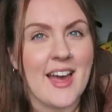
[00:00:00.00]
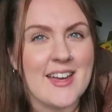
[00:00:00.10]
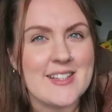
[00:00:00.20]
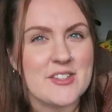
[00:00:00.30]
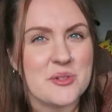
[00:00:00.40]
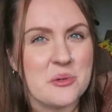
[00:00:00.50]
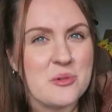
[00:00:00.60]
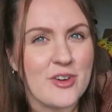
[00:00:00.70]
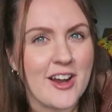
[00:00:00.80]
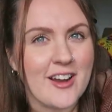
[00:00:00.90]
Guys, it's
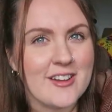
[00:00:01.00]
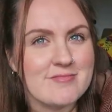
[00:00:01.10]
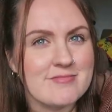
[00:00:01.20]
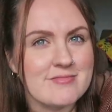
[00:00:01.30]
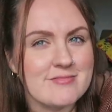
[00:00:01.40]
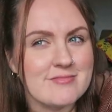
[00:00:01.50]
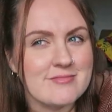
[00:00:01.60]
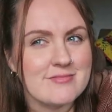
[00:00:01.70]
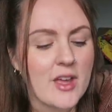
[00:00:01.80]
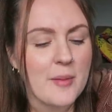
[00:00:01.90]
over.
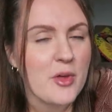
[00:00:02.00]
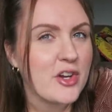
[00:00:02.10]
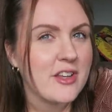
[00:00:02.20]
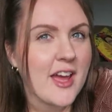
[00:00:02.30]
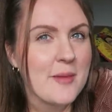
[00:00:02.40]
I'm not gonna lie,